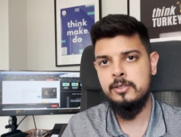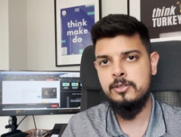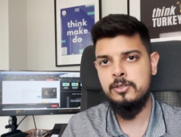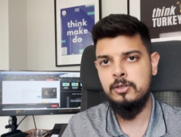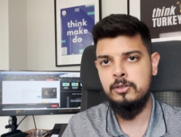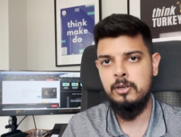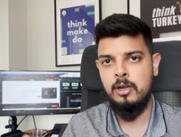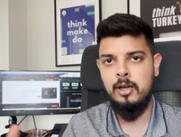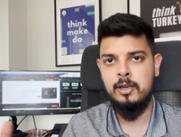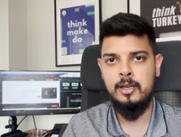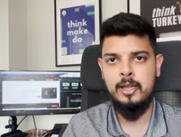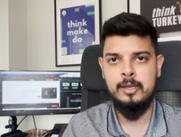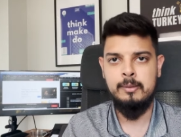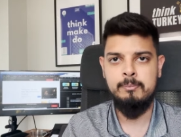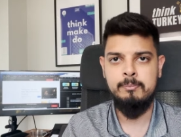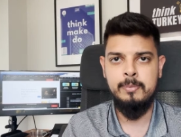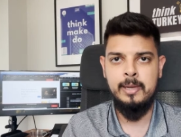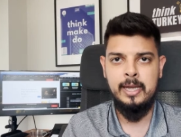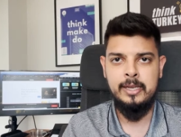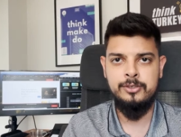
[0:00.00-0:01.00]
So not like
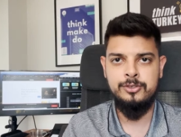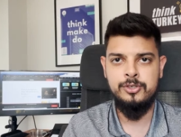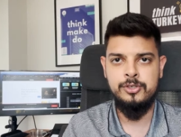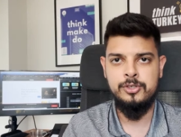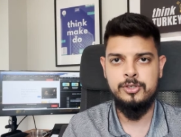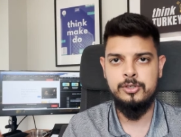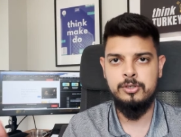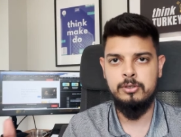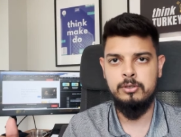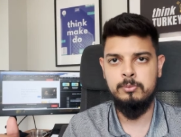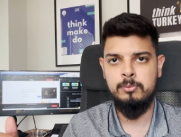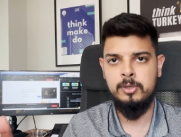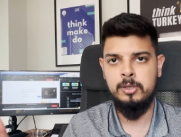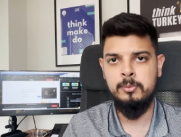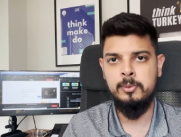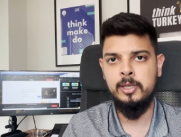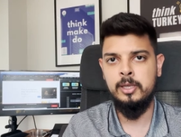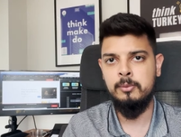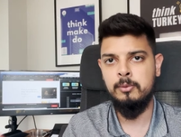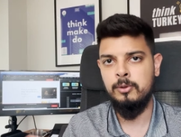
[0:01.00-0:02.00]
Manchester, Birmingham,